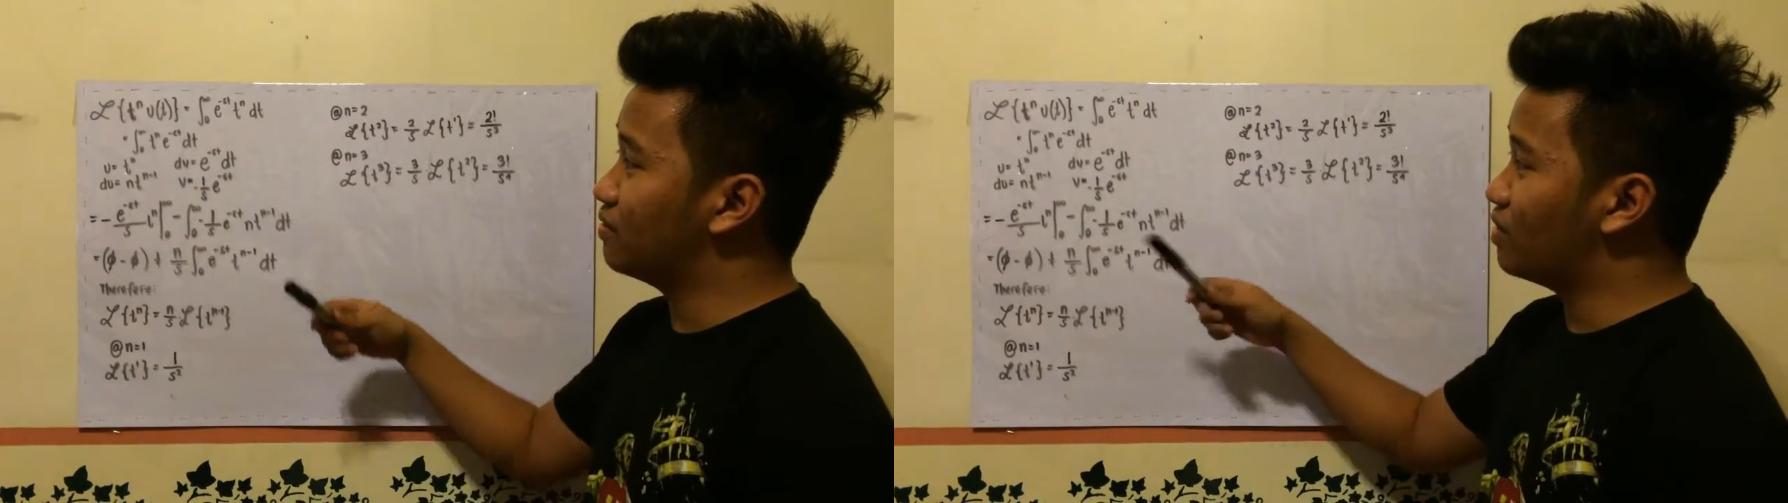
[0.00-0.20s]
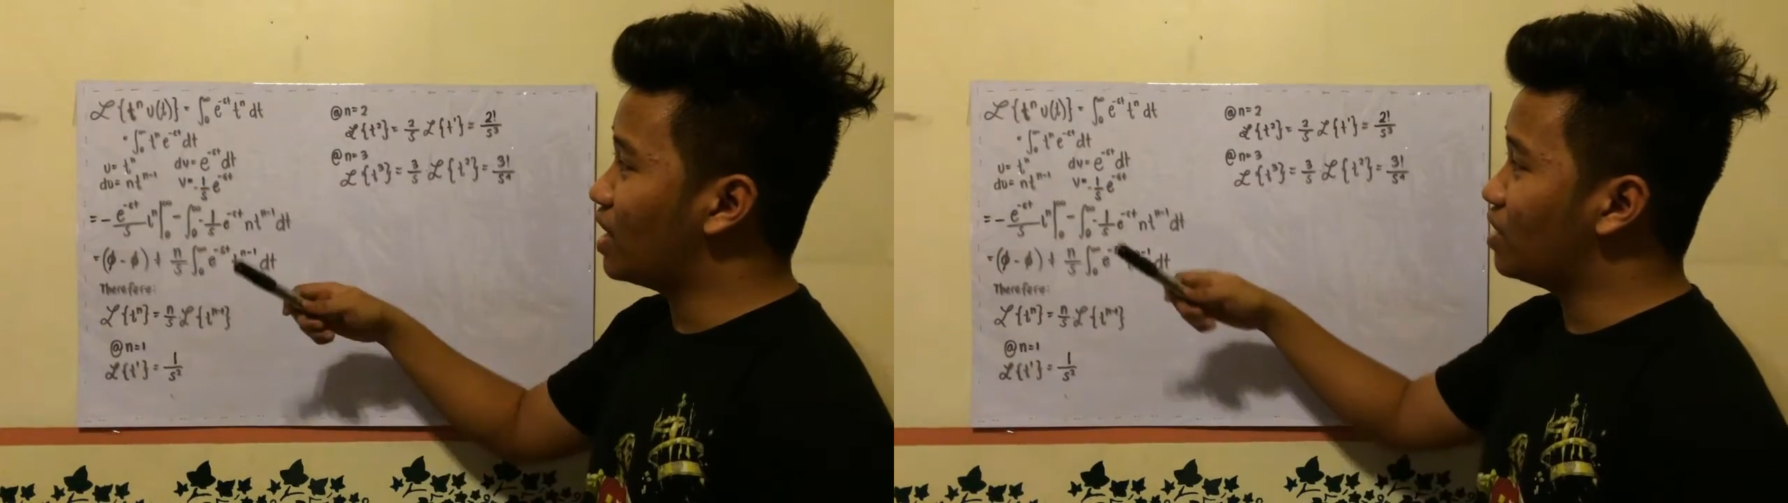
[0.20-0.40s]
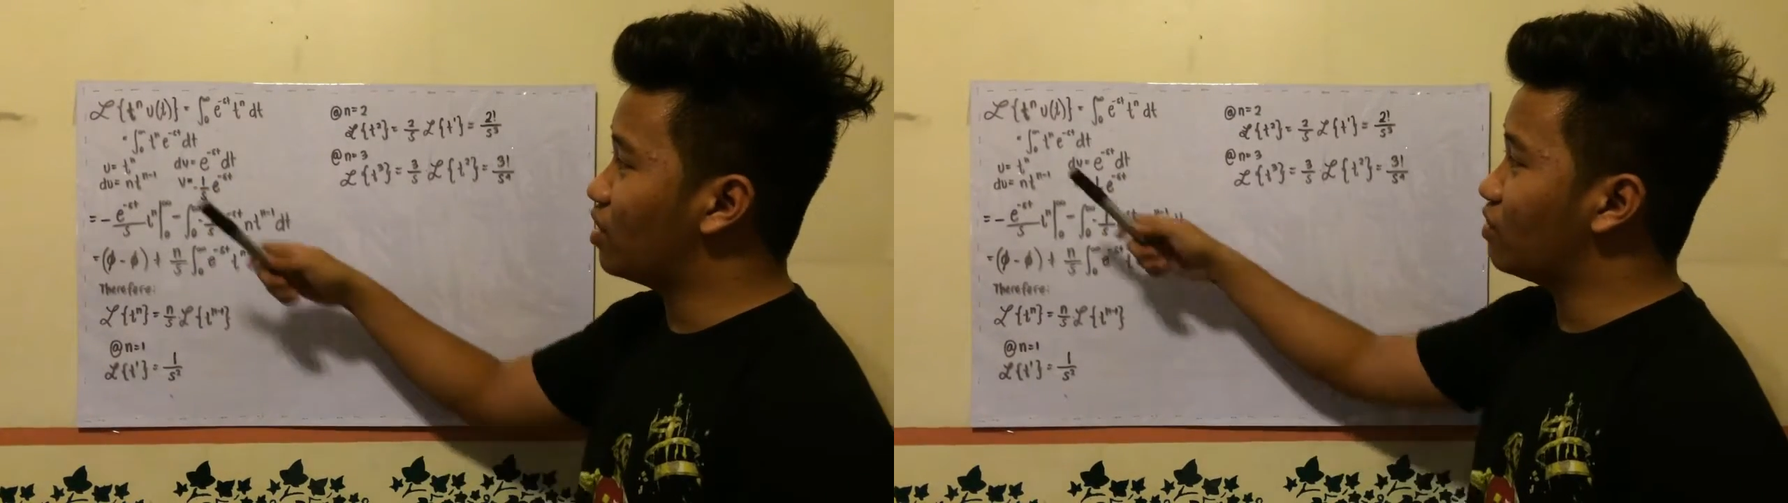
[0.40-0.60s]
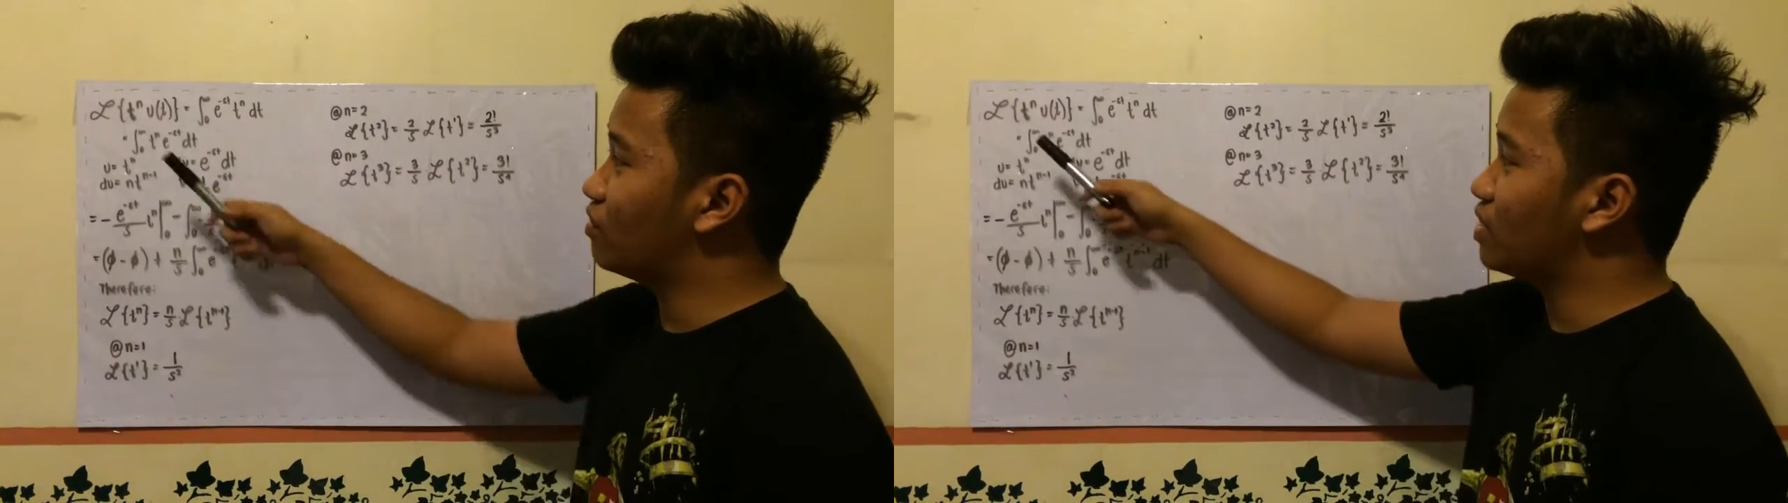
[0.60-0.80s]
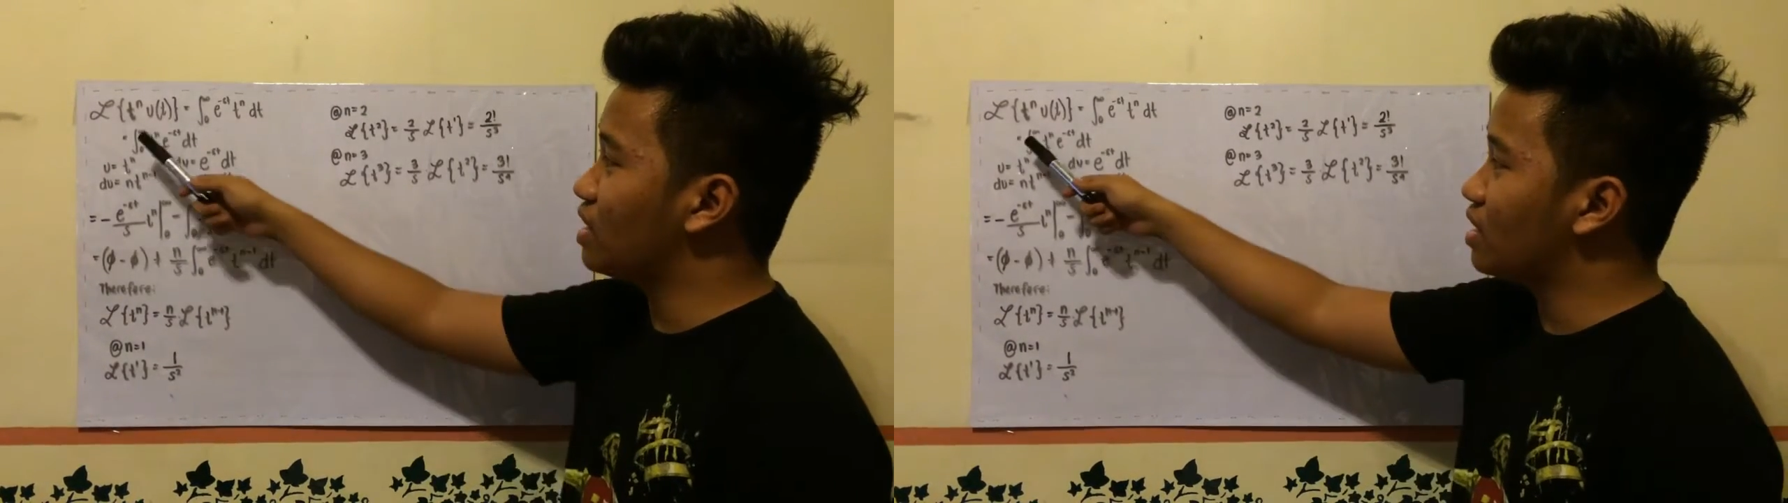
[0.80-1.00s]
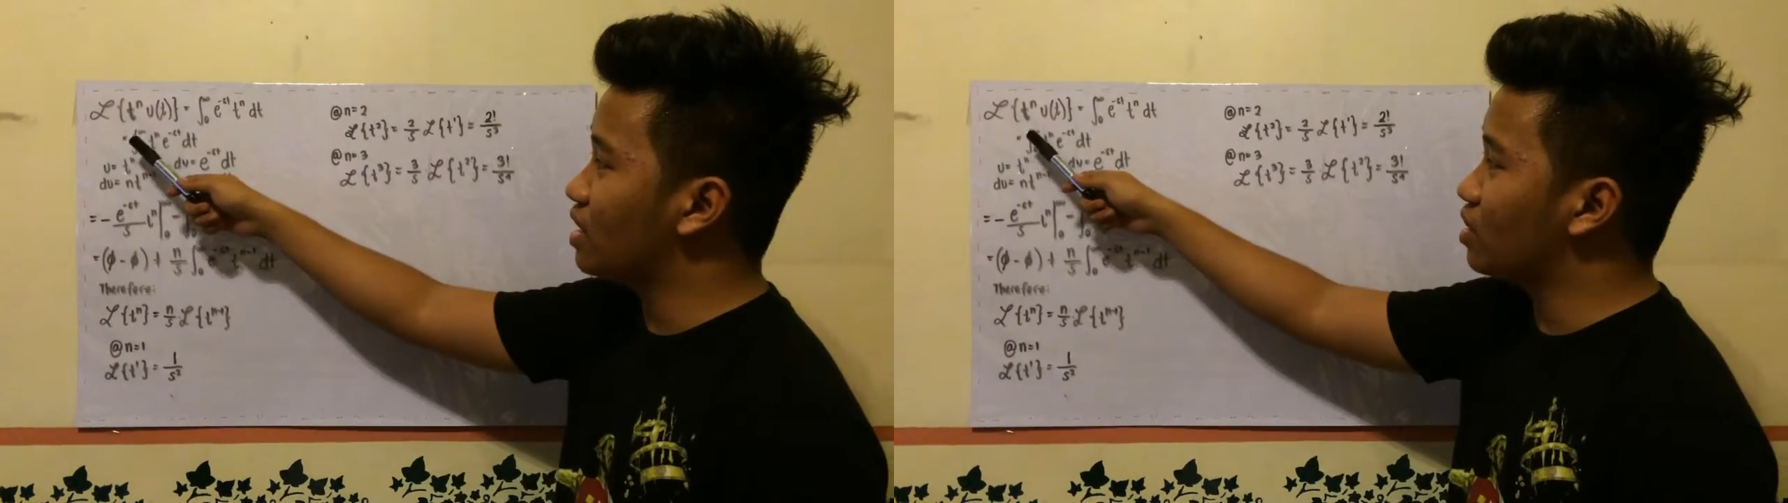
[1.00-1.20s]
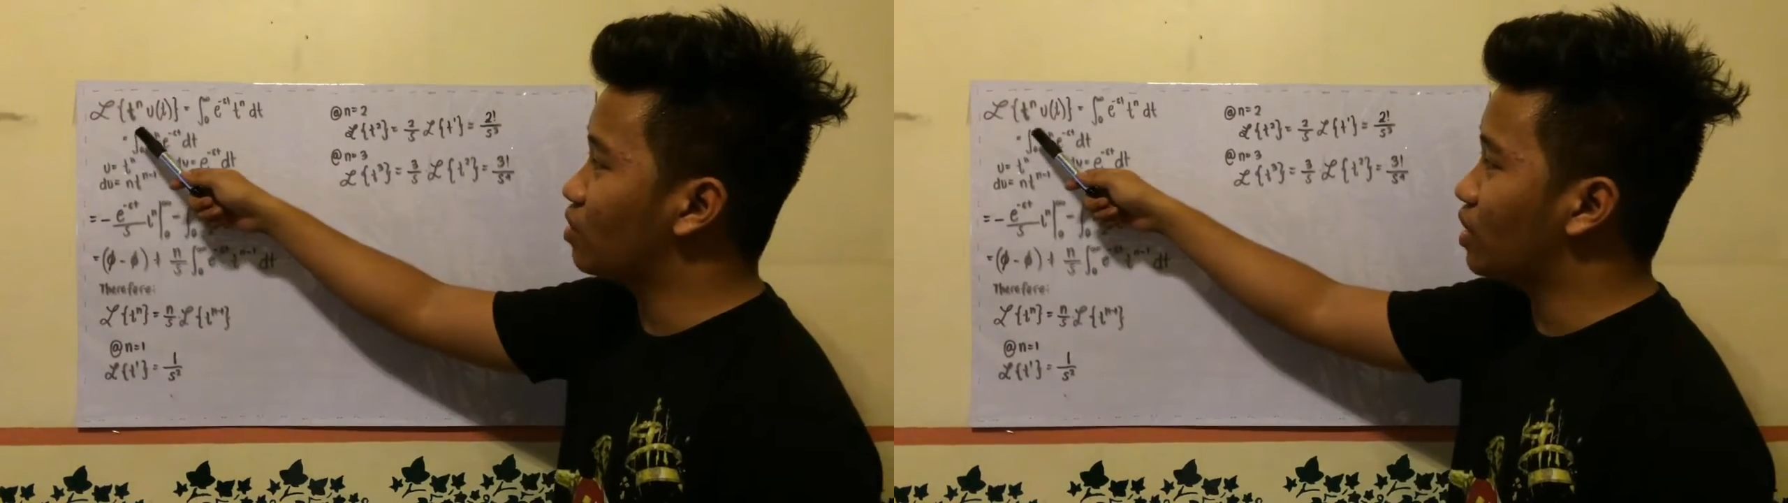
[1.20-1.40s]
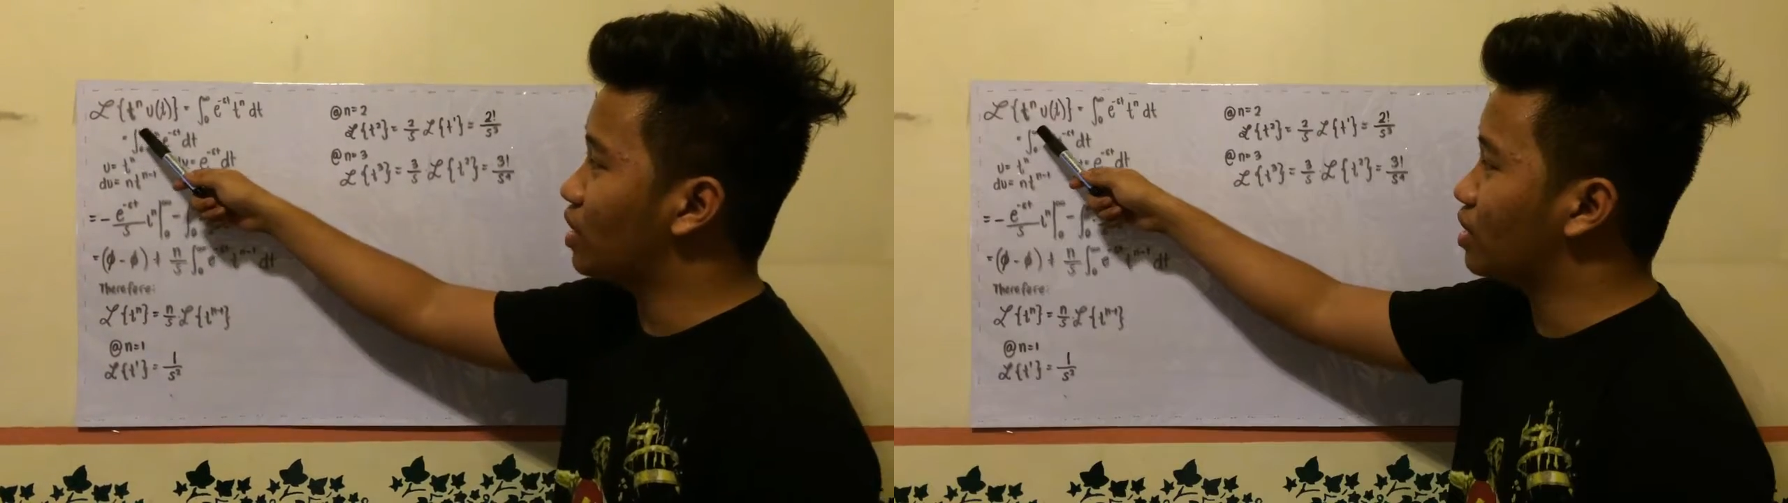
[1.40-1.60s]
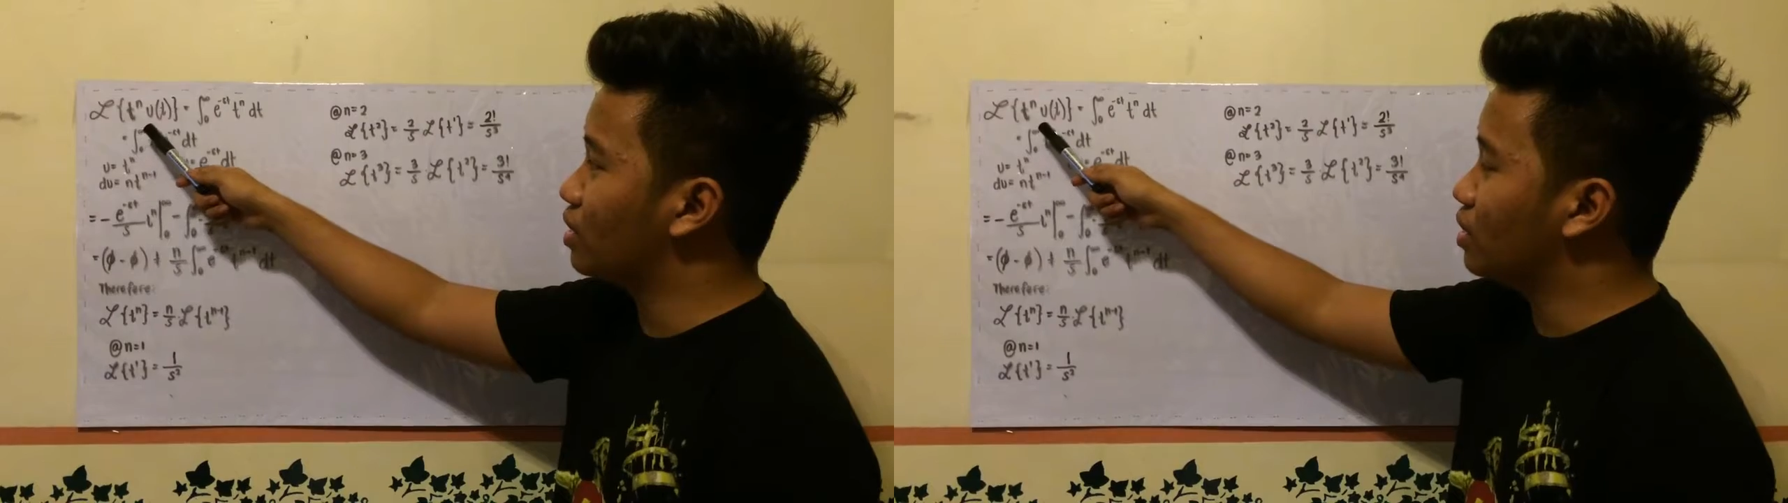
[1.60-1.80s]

value of t raised to n